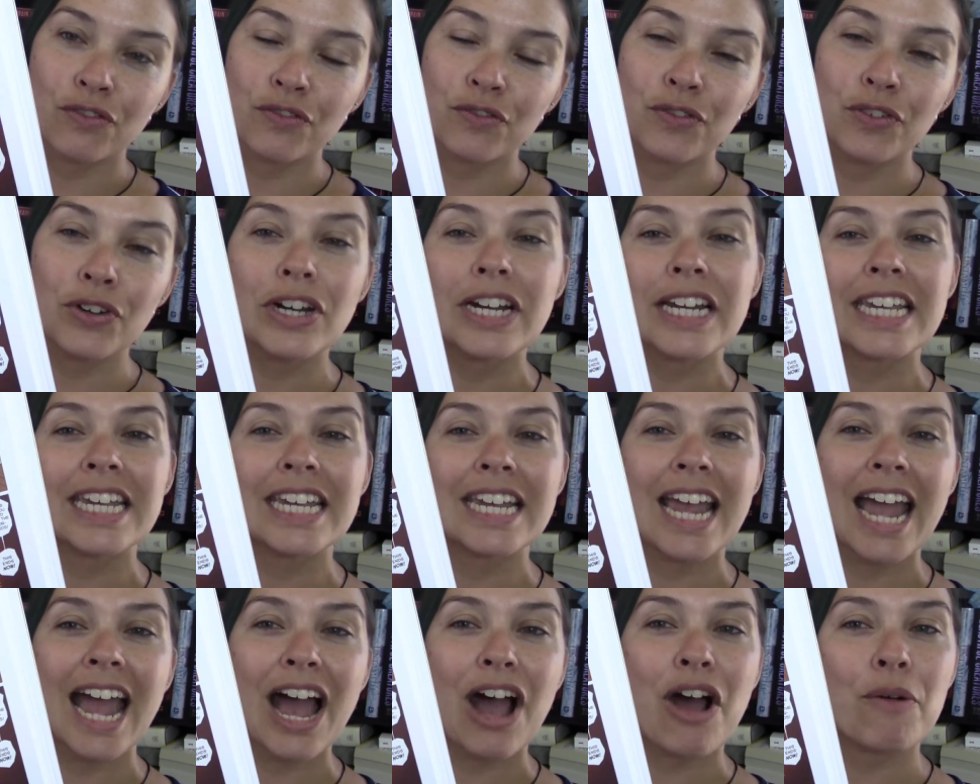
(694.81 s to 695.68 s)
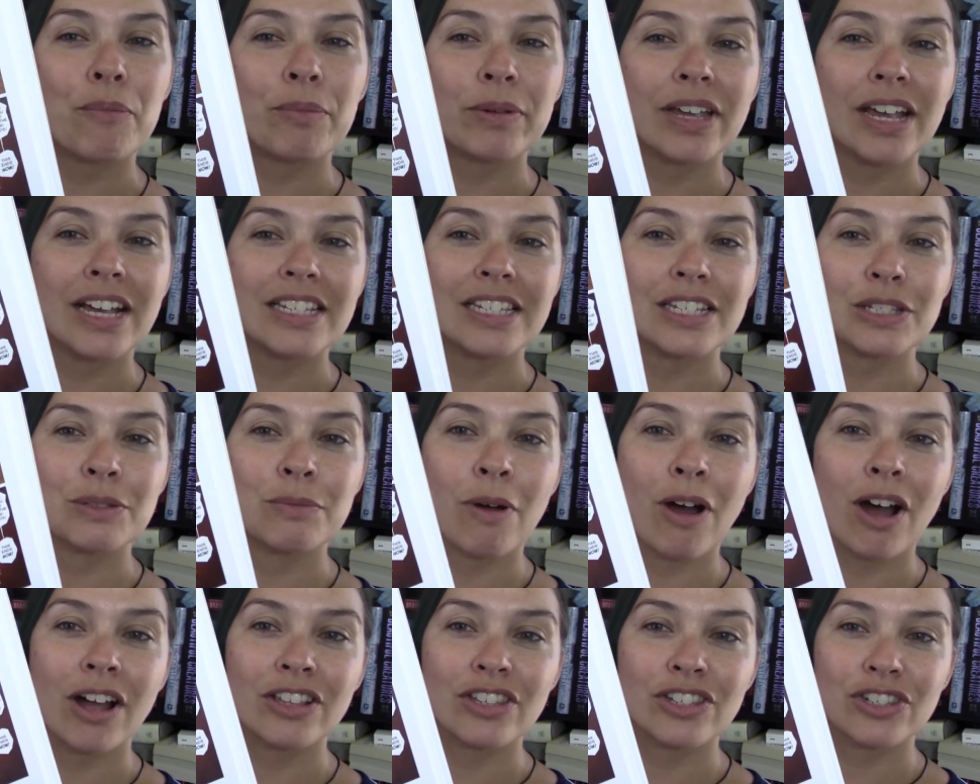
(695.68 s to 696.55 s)
freaking out because his
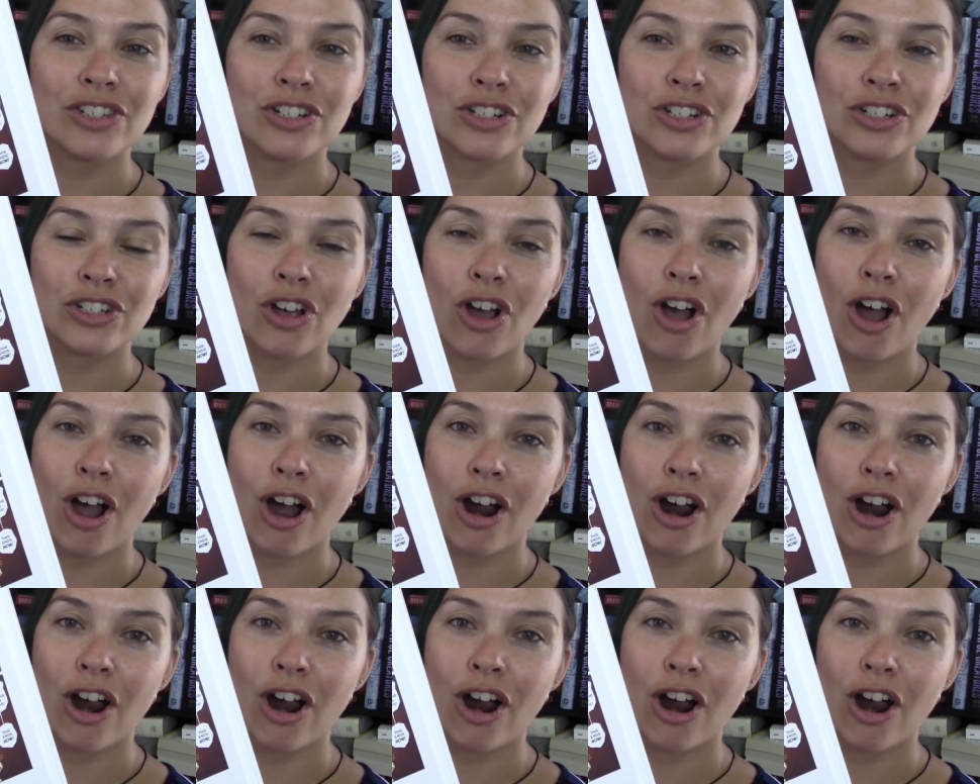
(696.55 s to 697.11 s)
monsters